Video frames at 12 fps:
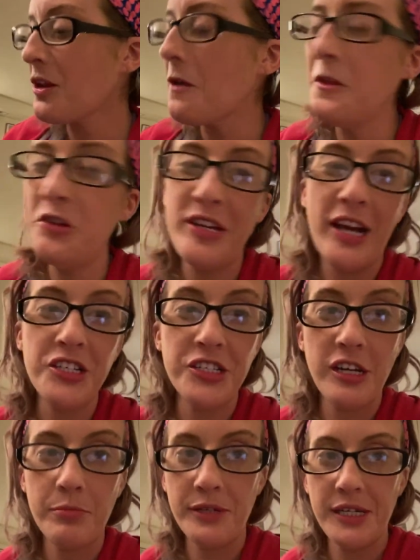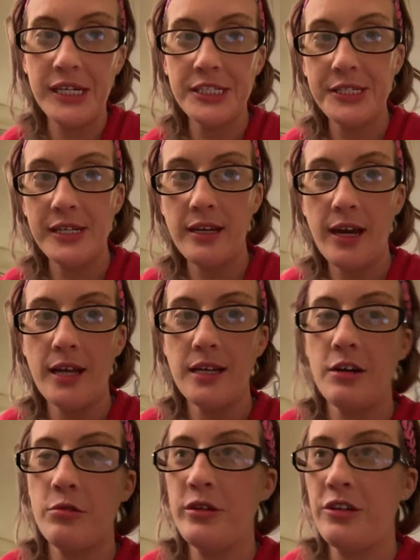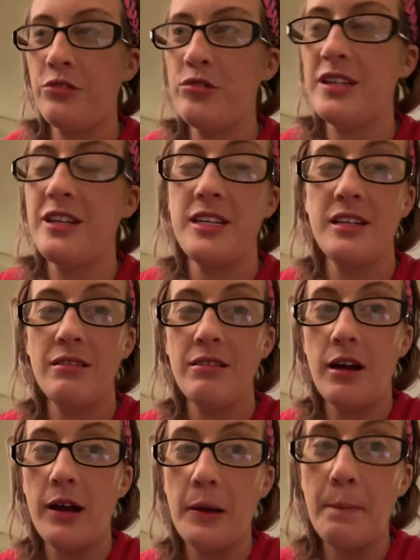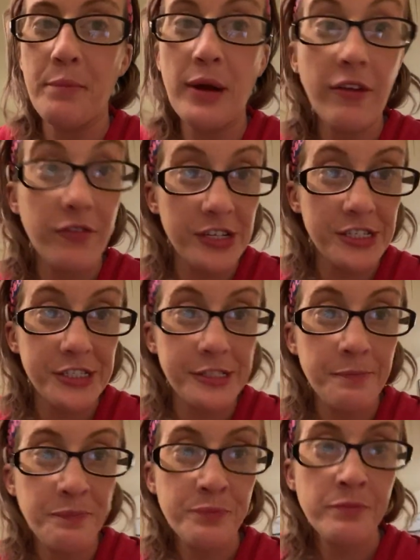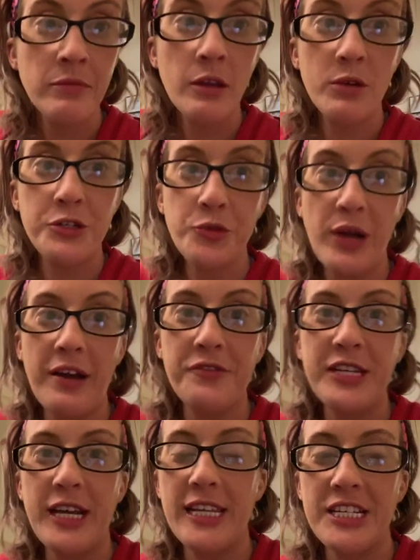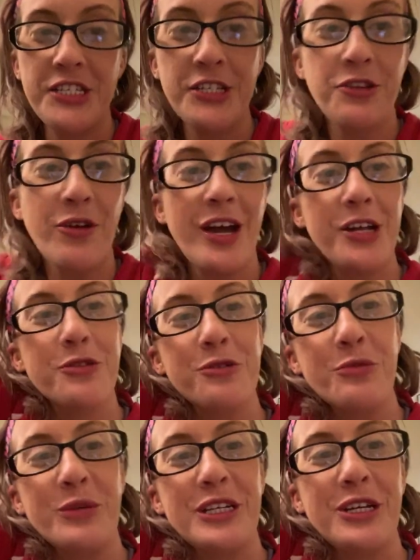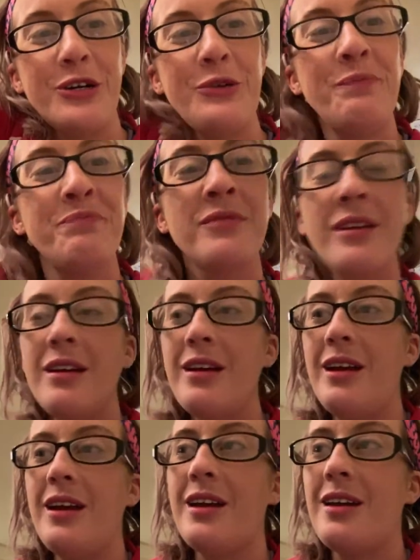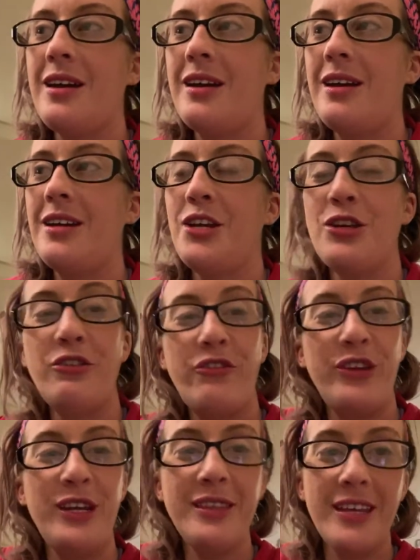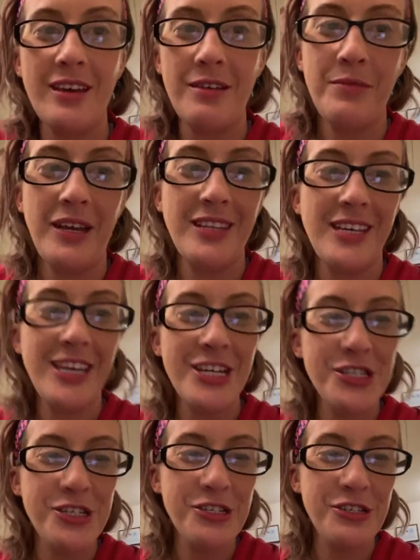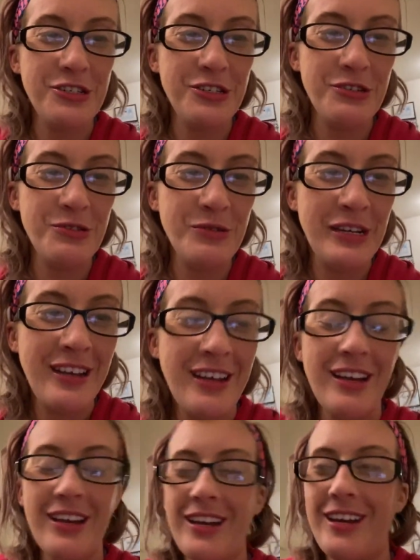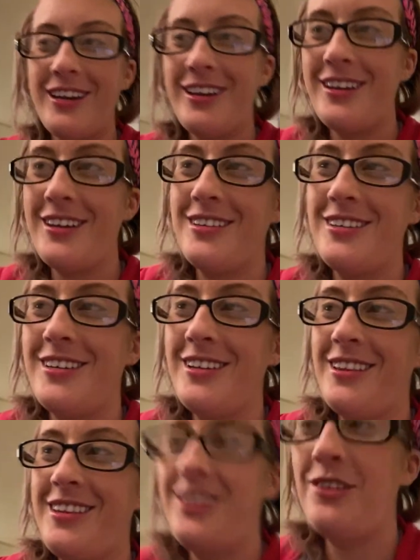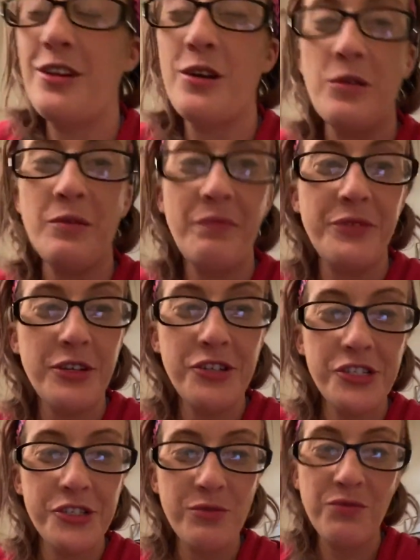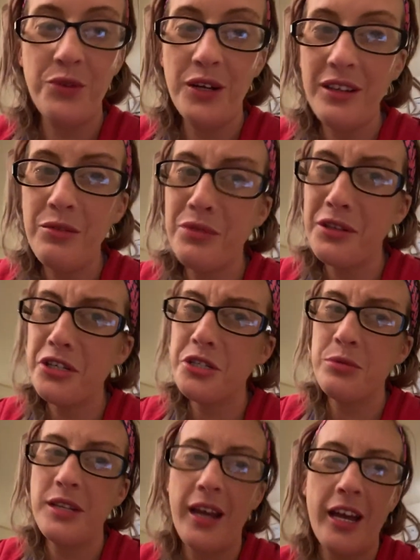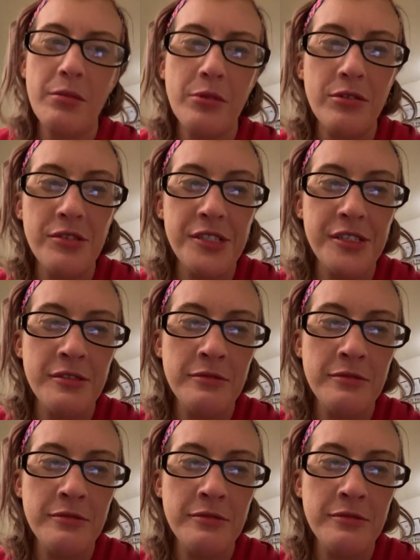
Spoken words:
there's actually a place in Kenya where you can eat breakfast with giraffes, and they stick their head through the window, and you feed them, and they kiss you, and you know, they're just really, really sweet animals.